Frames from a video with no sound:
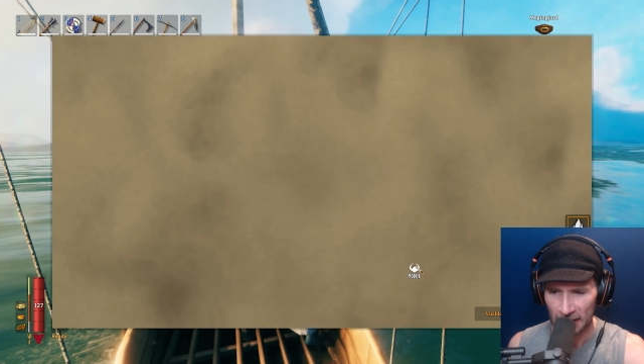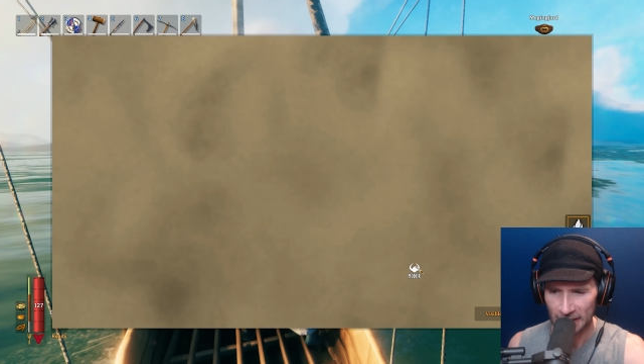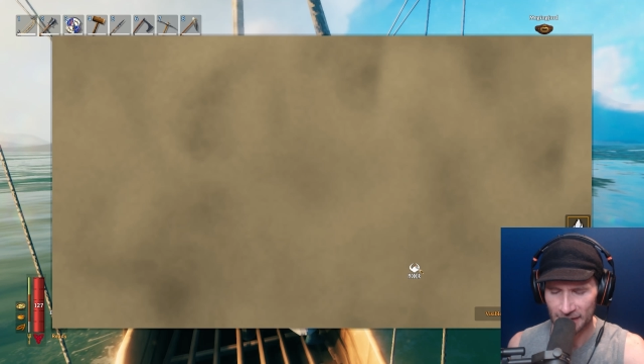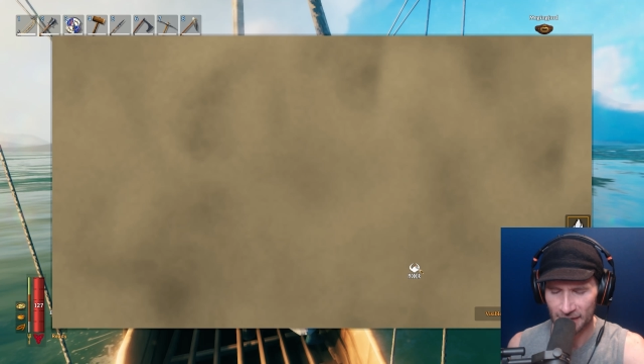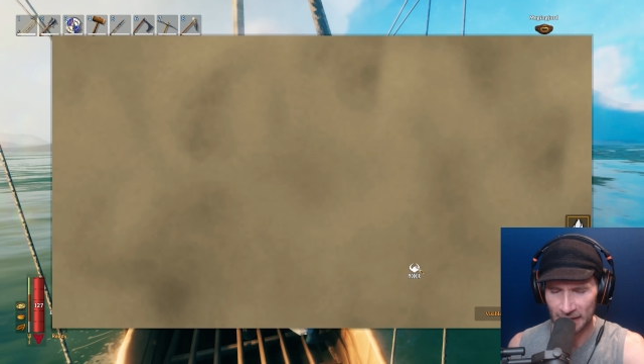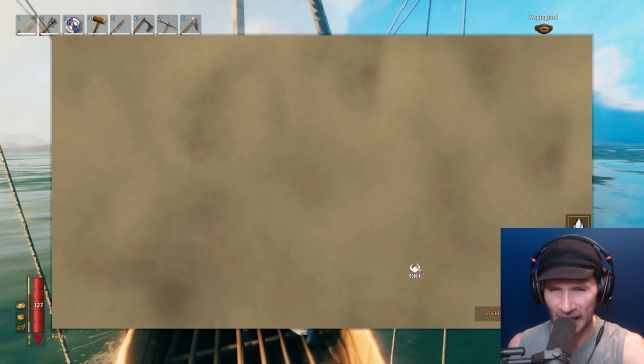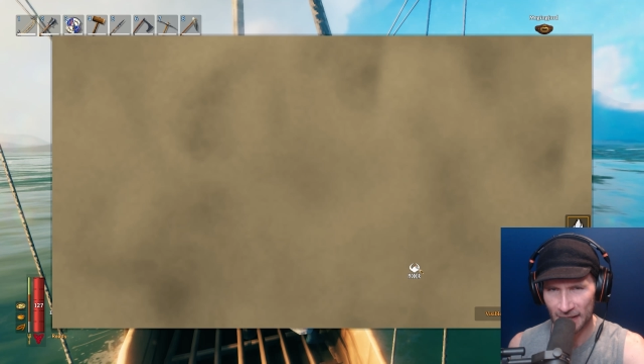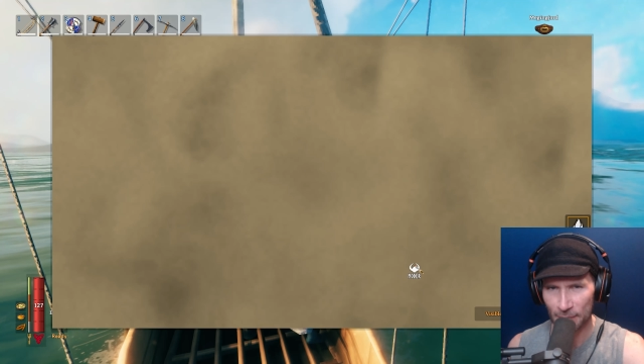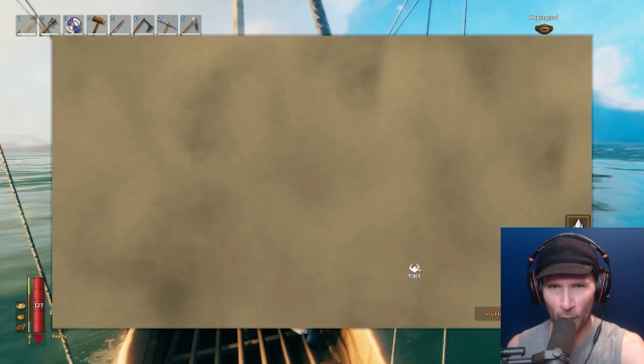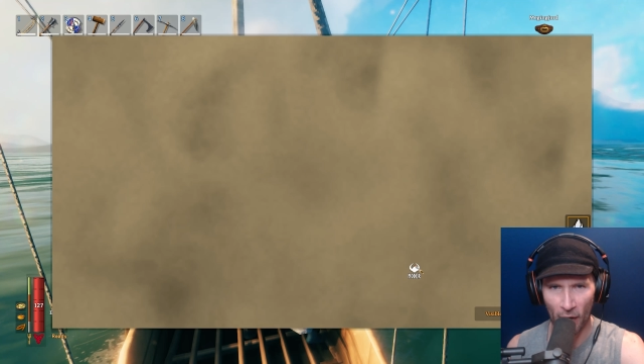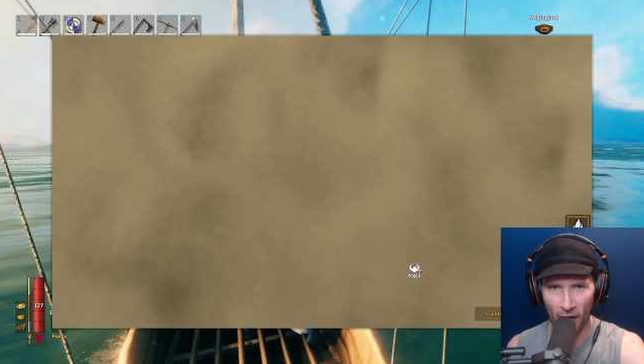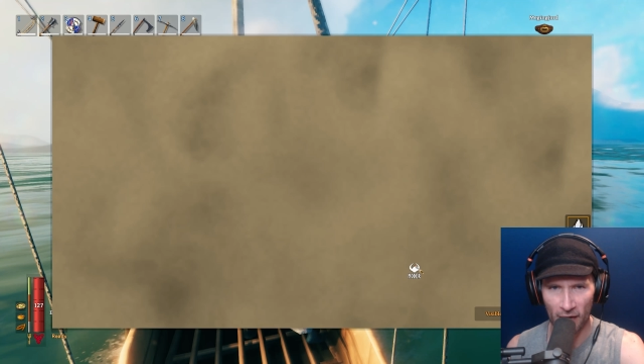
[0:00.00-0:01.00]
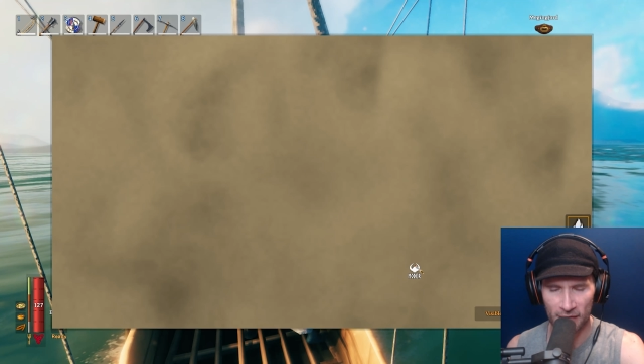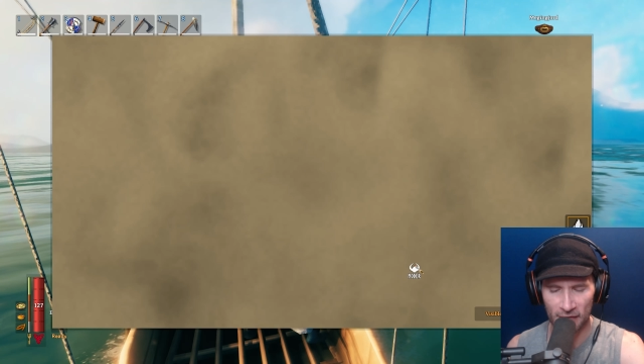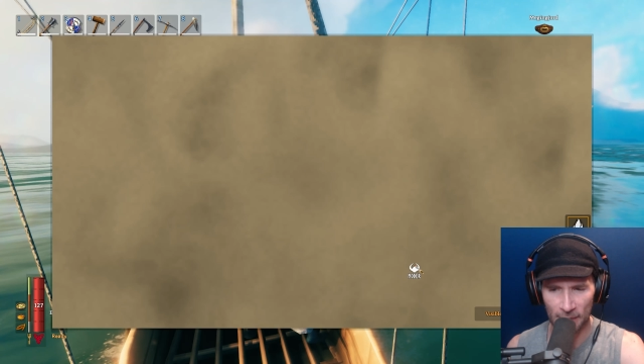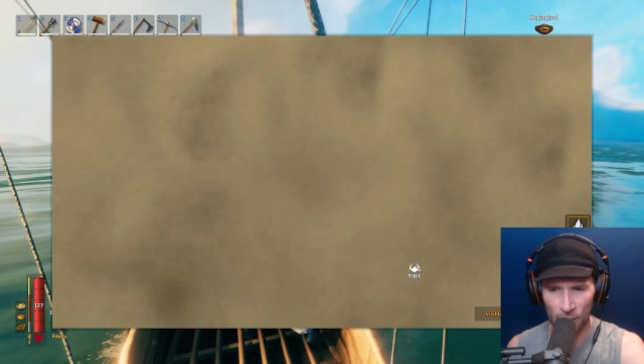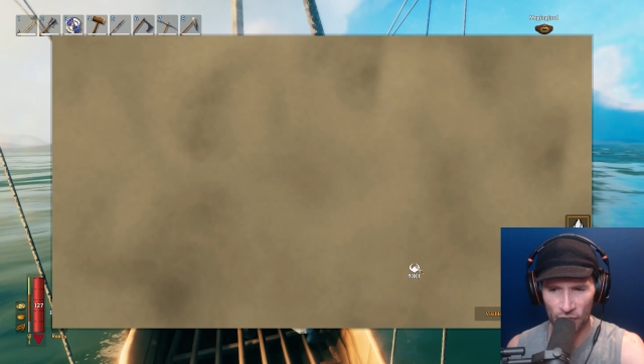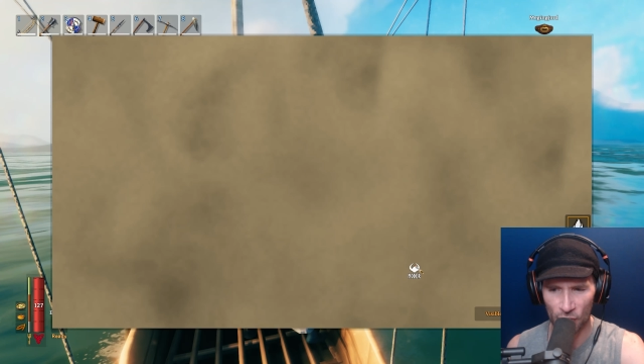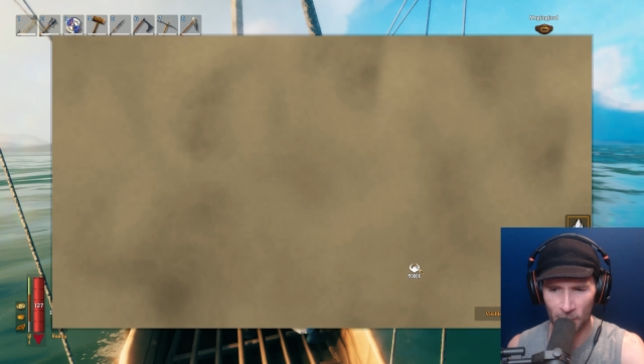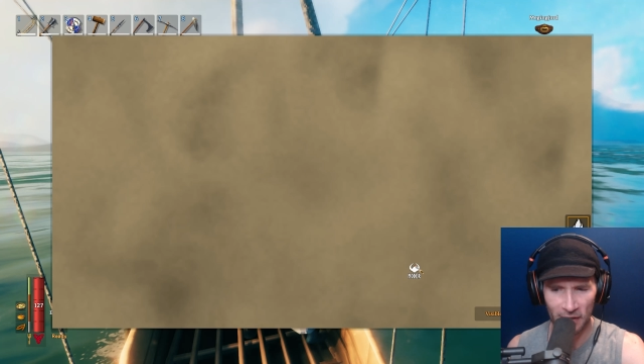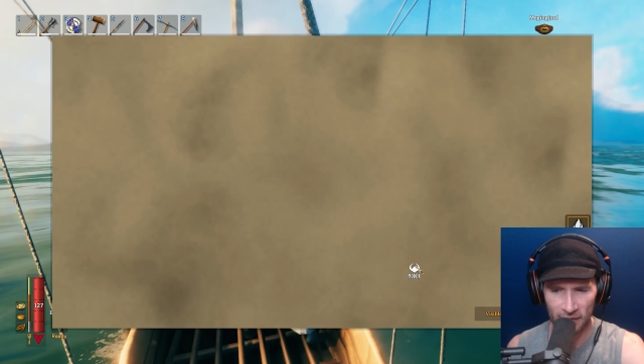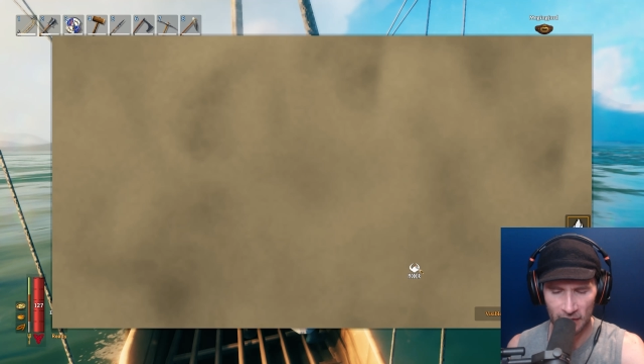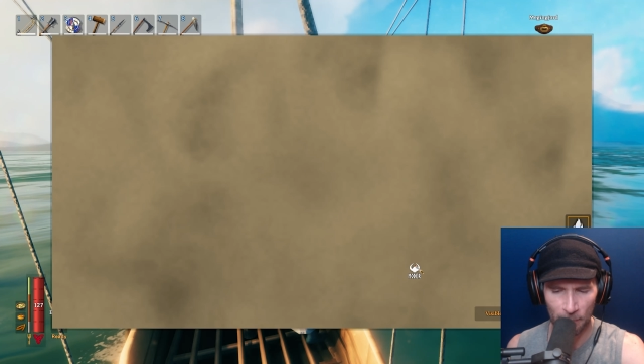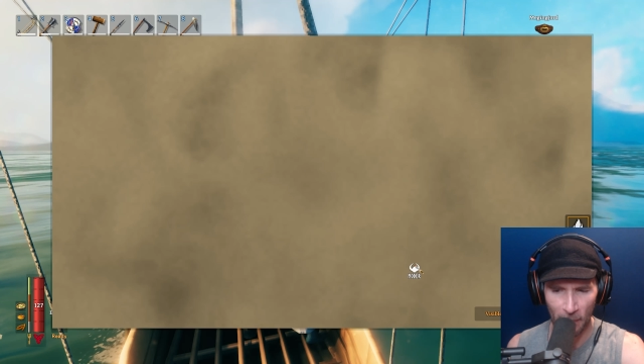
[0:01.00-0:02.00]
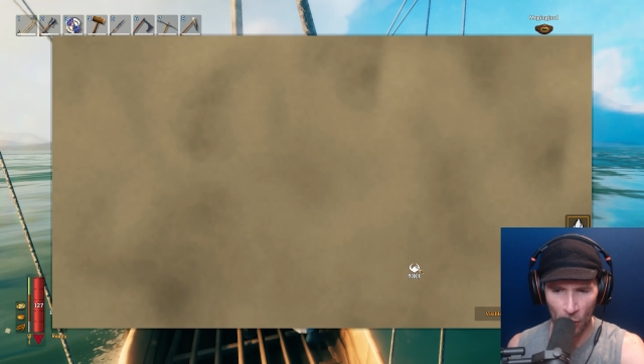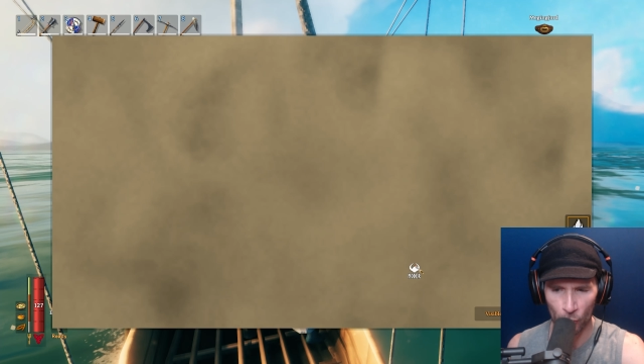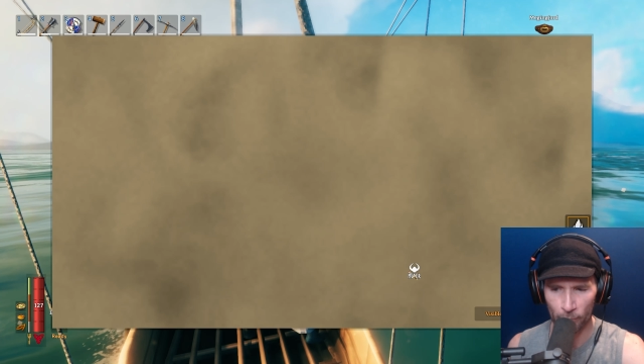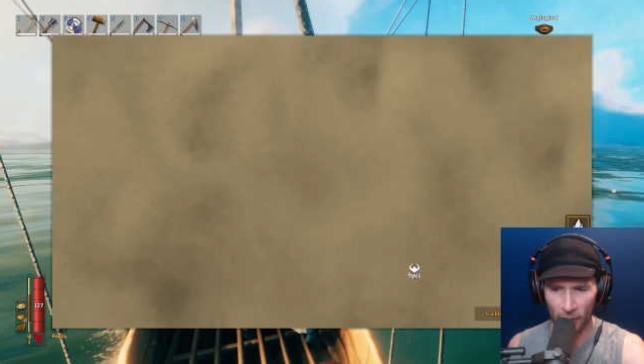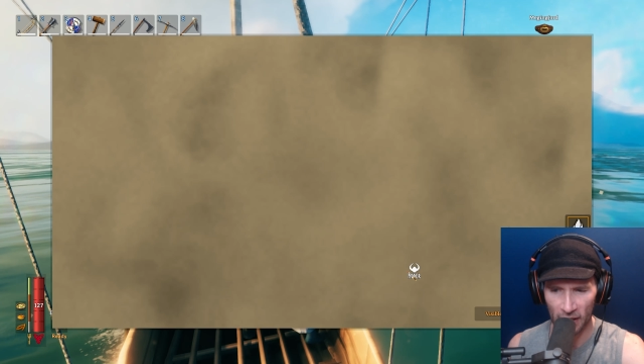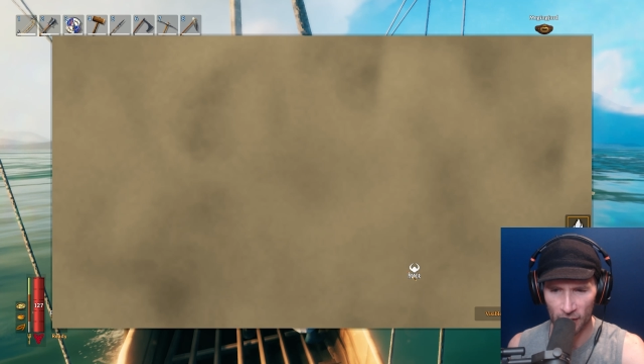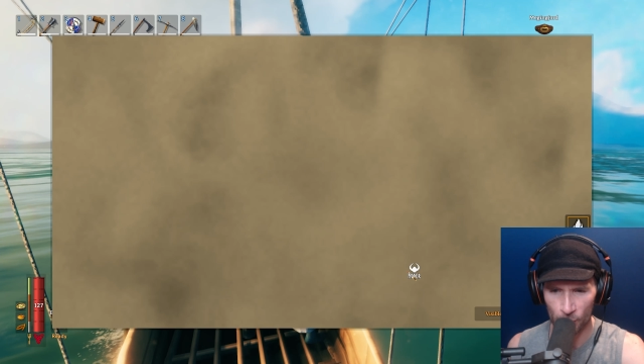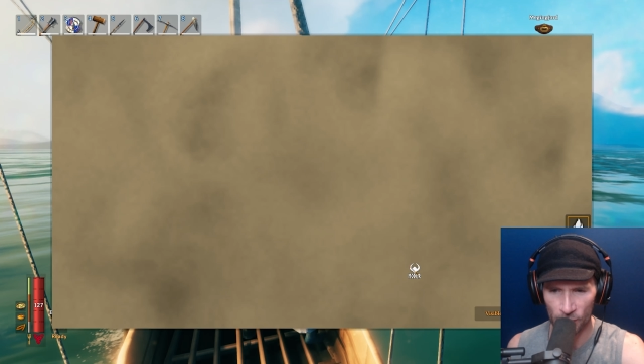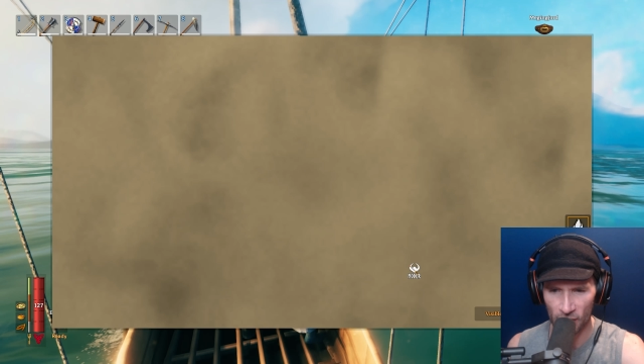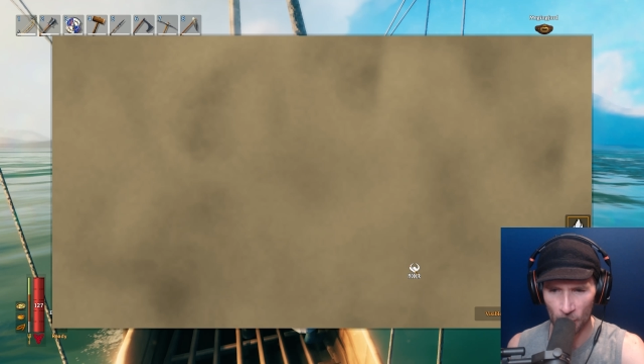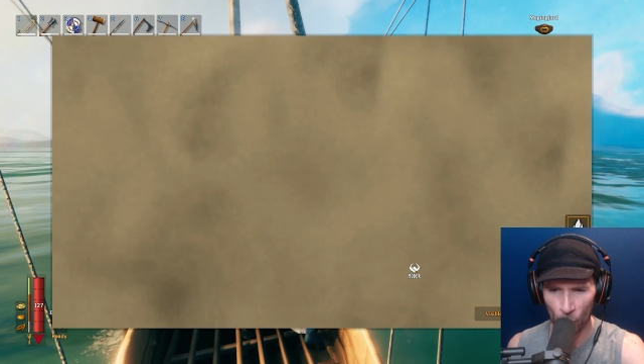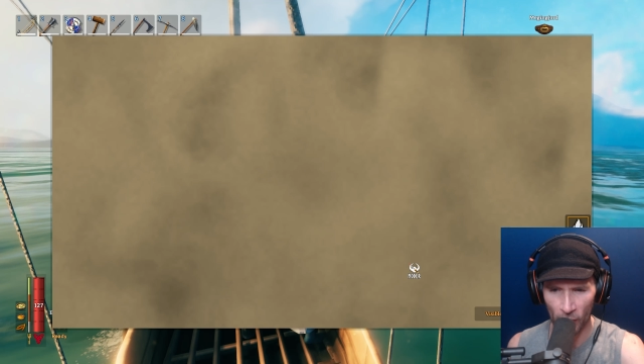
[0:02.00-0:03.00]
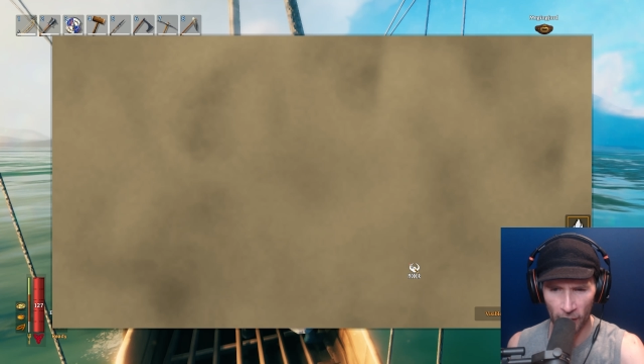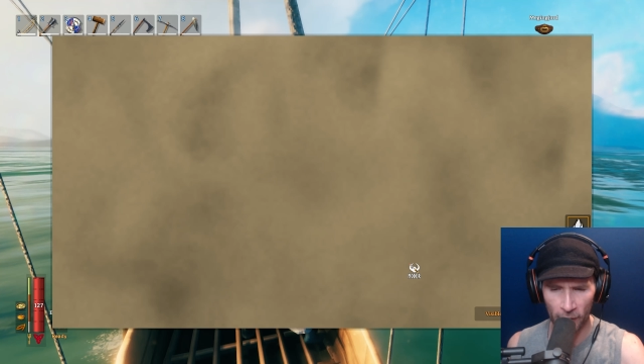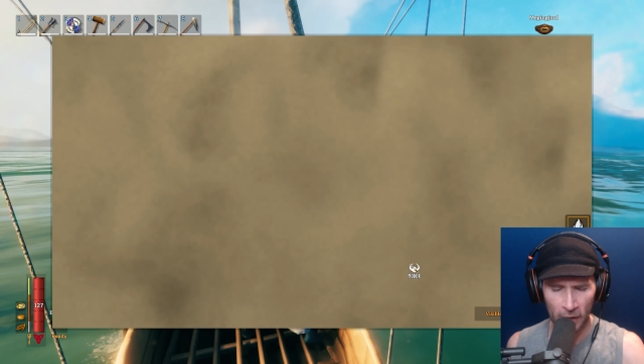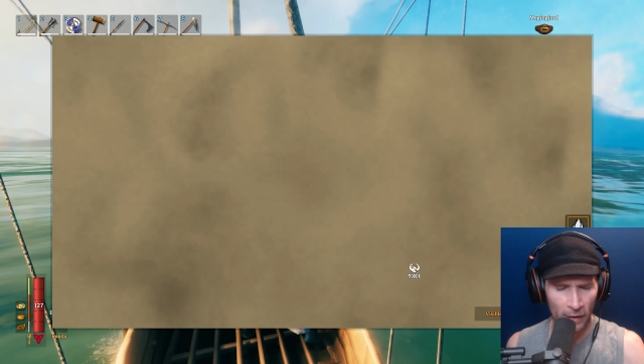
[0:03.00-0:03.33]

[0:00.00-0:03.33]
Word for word: It's the next boss. I'm assuming it's in a mountain biome somewhere.